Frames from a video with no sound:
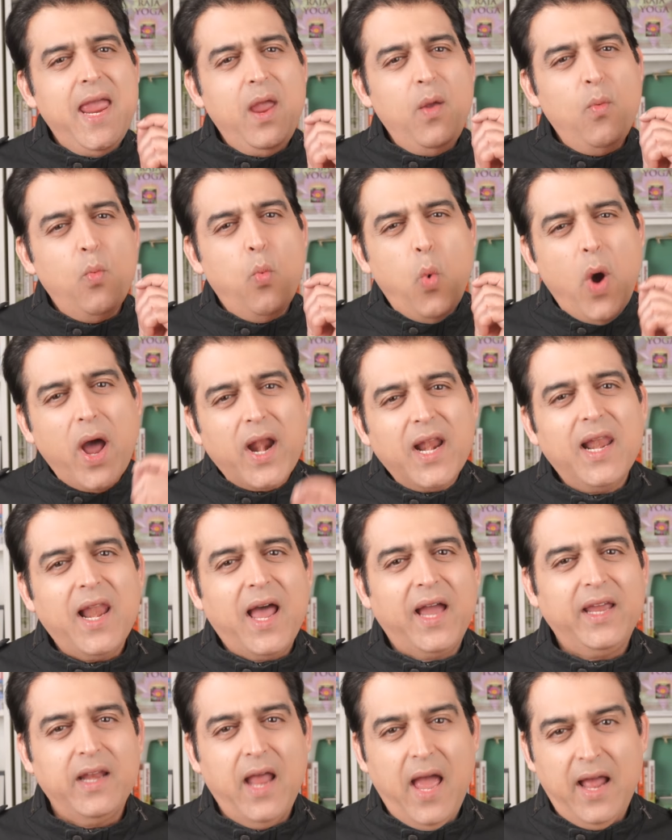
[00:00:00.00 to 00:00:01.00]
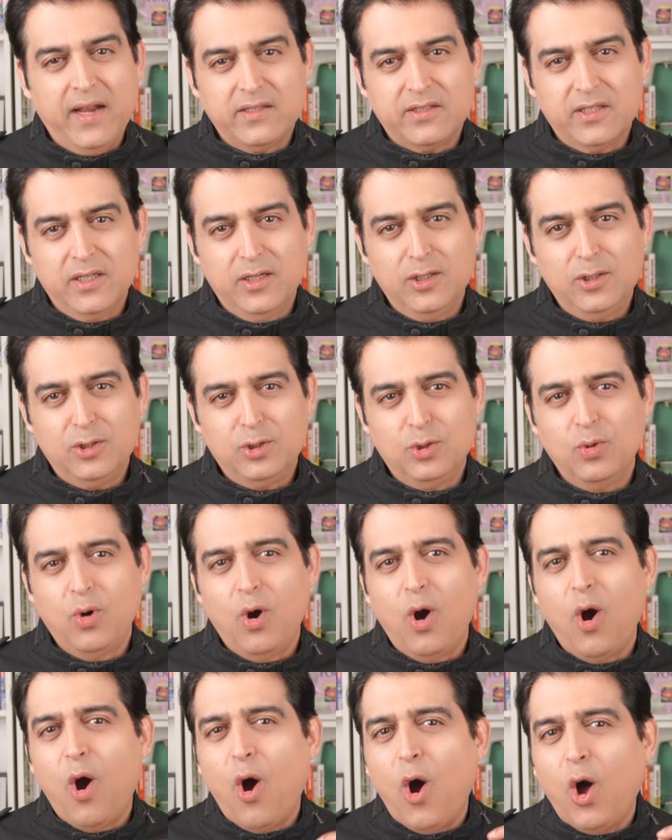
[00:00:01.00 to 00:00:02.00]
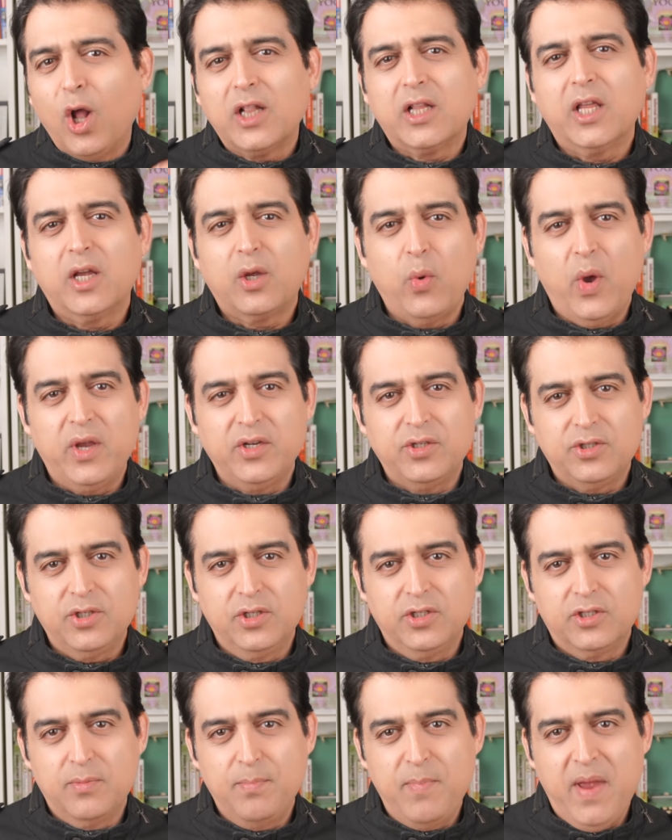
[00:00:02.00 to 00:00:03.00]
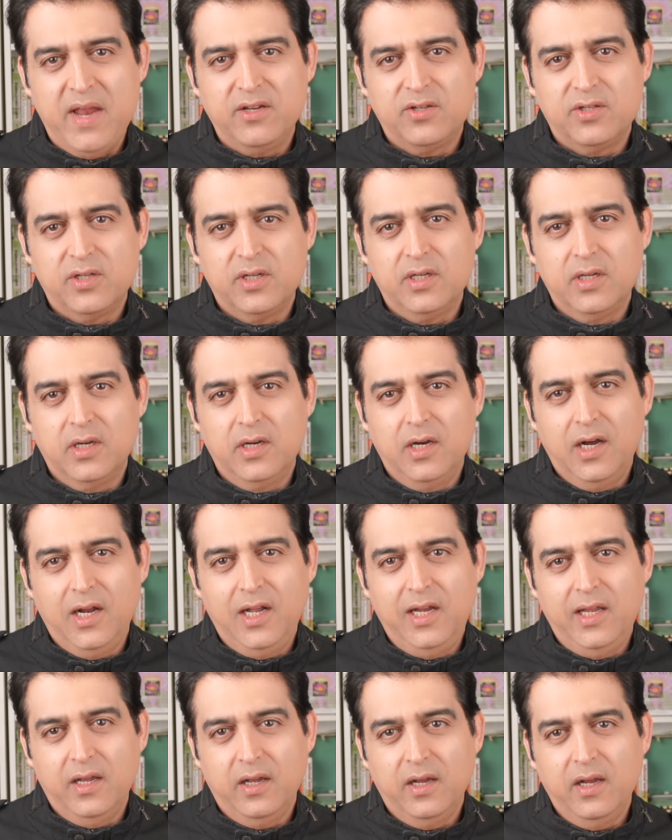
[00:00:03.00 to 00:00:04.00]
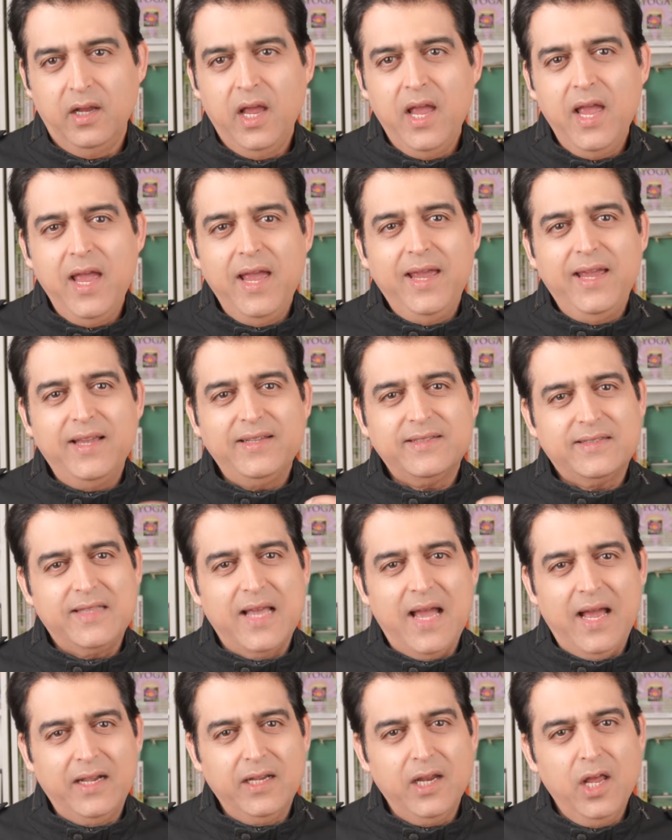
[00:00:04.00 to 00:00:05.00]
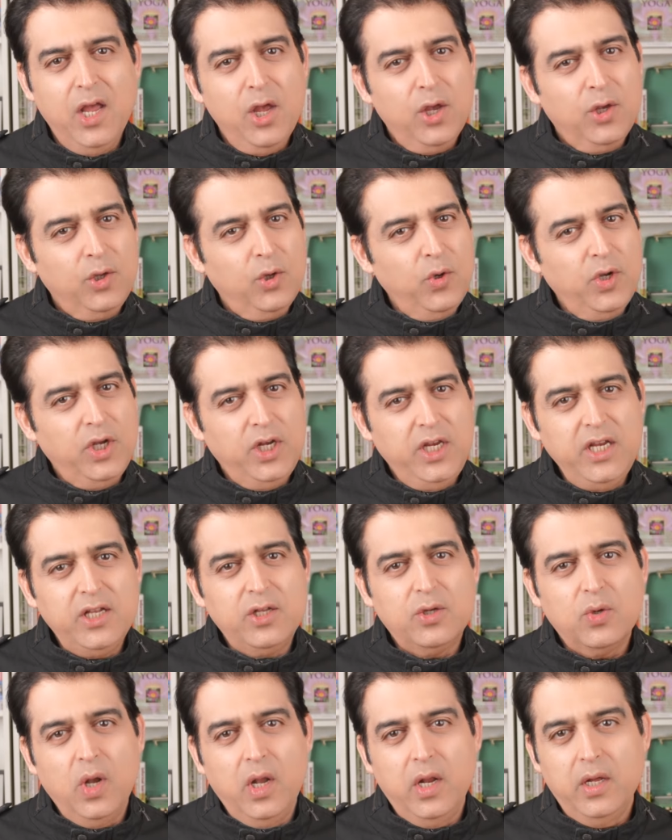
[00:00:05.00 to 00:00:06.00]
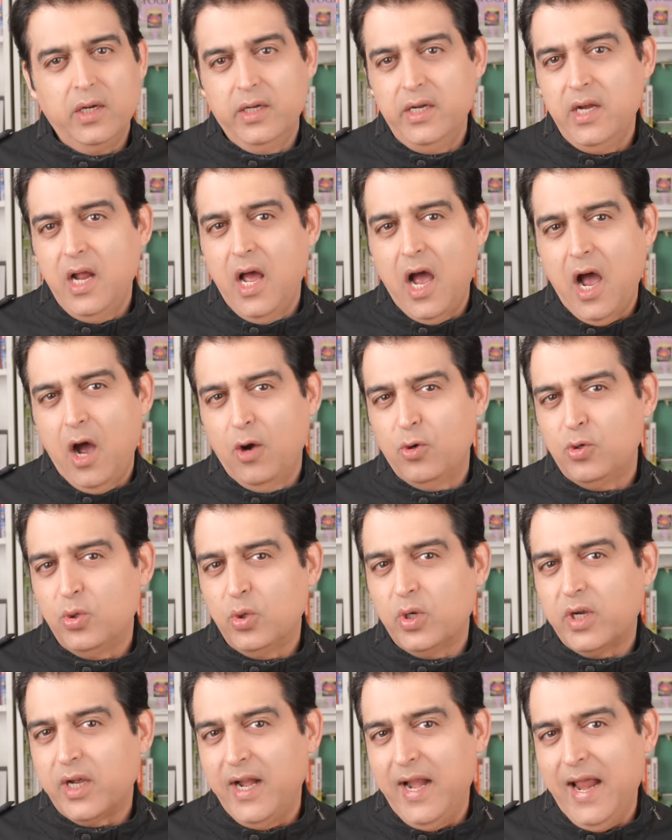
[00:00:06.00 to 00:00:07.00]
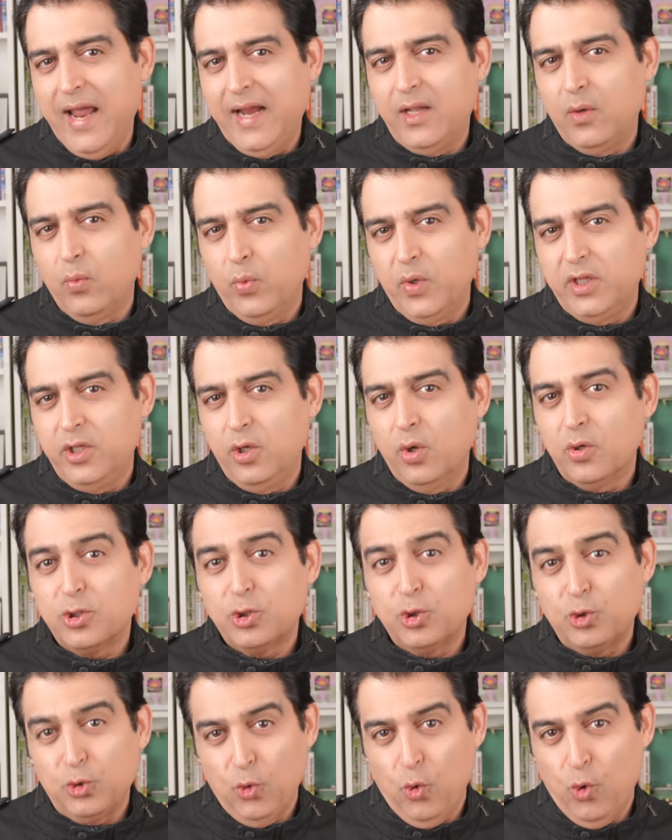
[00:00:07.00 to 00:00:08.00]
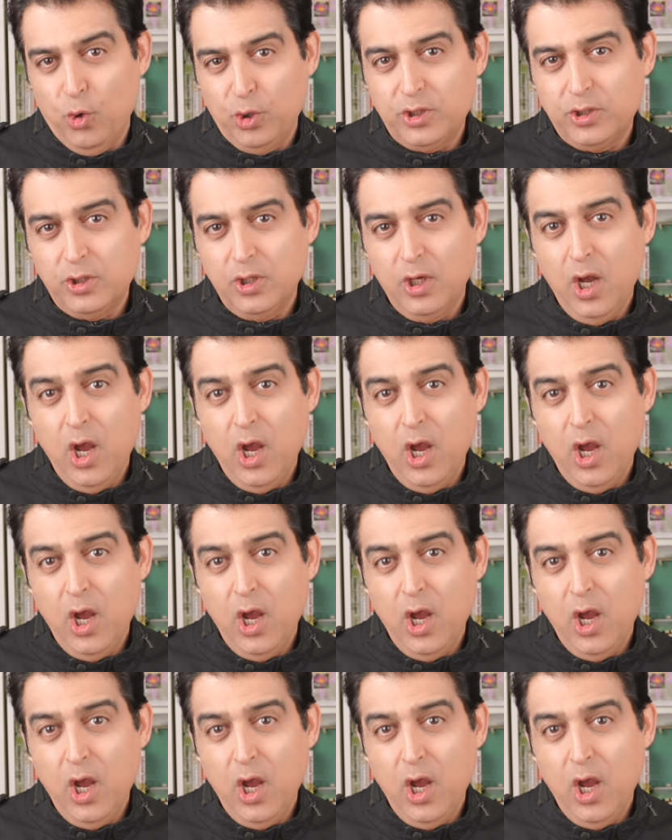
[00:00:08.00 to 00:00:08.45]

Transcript: A one line answer to all the questions mentioned earlier is that you need to learn how to connect with your source